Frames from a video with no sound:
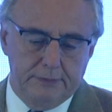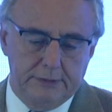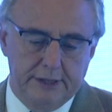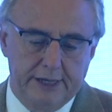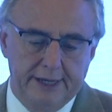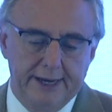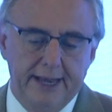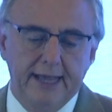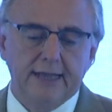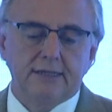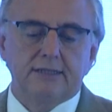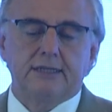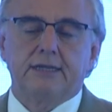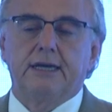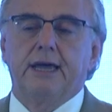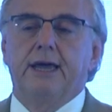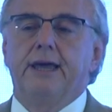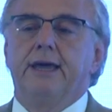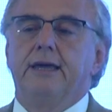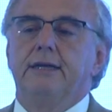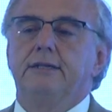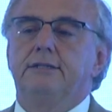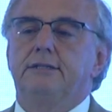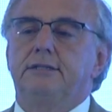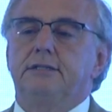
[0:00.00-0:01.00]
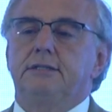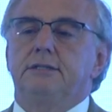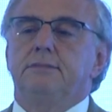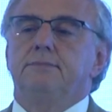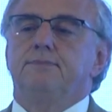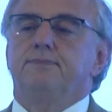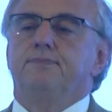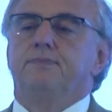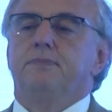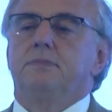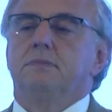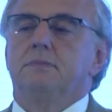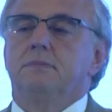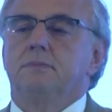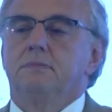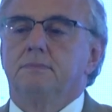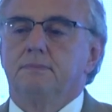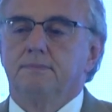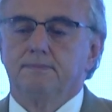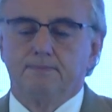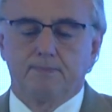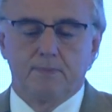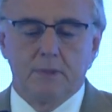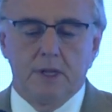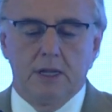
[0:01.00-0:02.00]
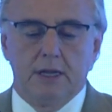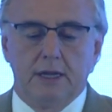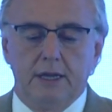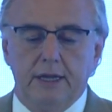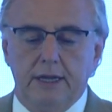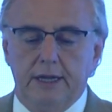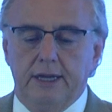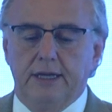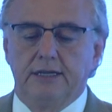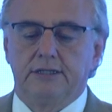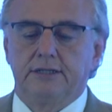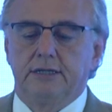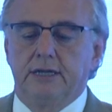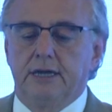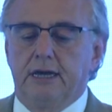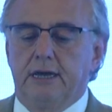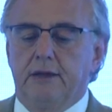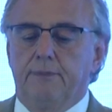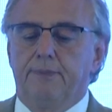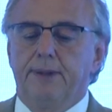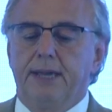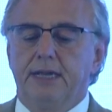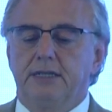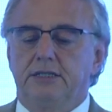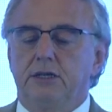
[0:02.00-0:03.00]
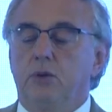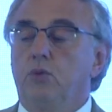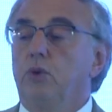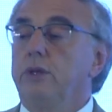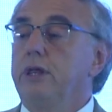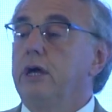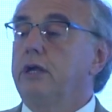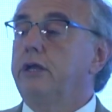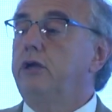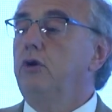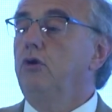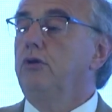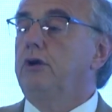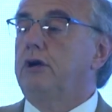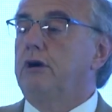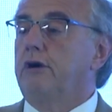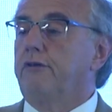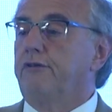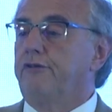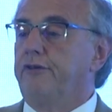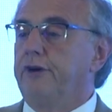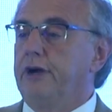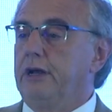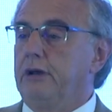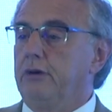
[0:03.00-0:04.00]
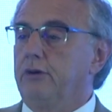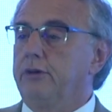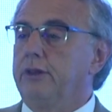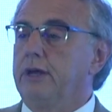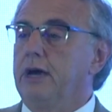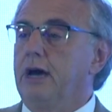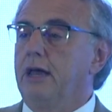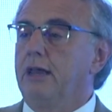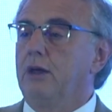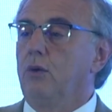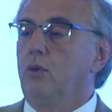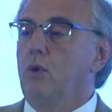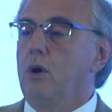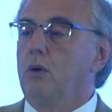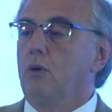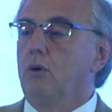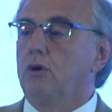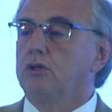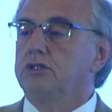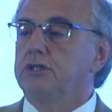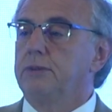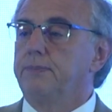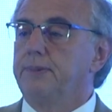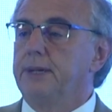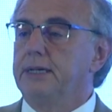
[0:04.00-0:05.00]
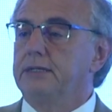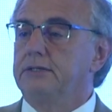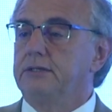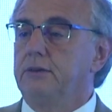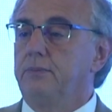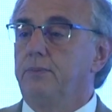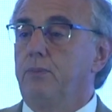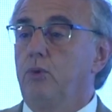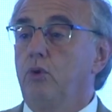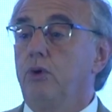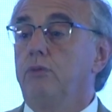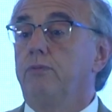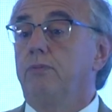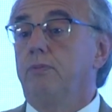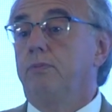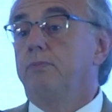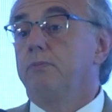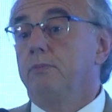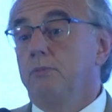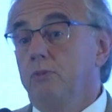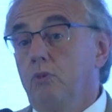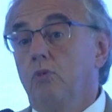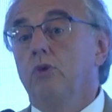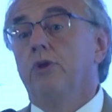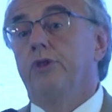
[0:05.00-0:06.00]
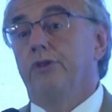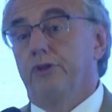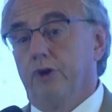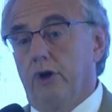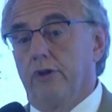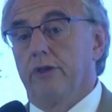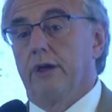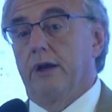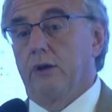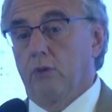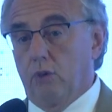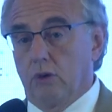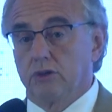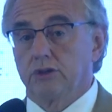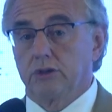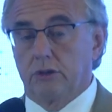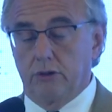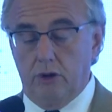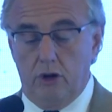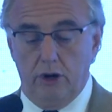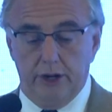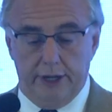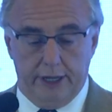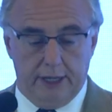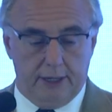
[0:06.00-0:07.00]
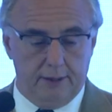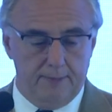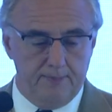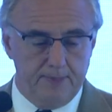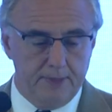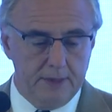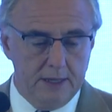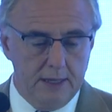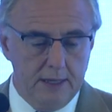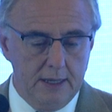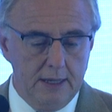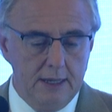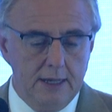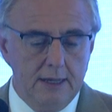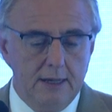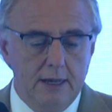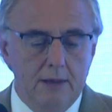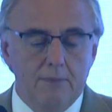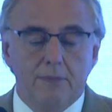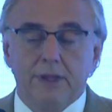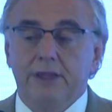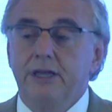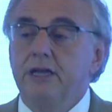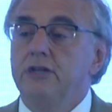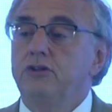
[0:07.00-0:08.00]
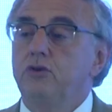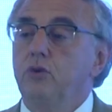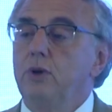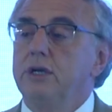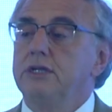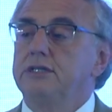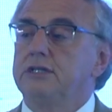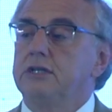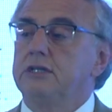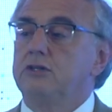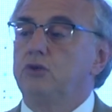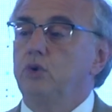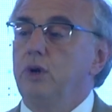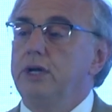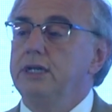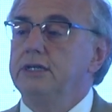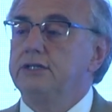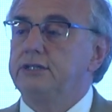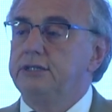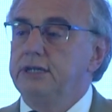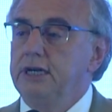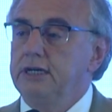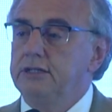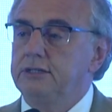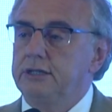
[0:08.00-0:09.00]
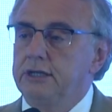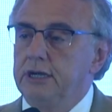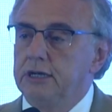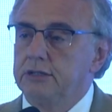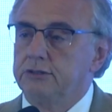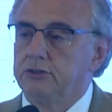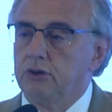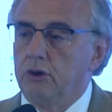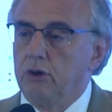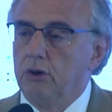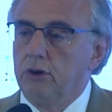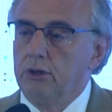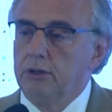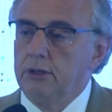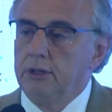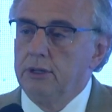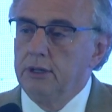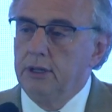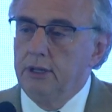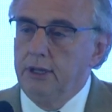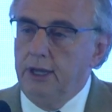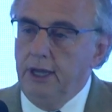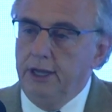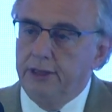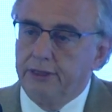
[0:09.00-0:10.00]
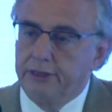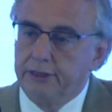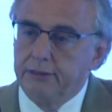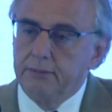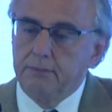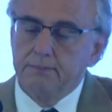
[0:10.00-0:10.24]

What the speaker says: the next case is a patient with acute heart failure. The other one was a patient we thought that it was chronic. But this one is a 26-year-old kid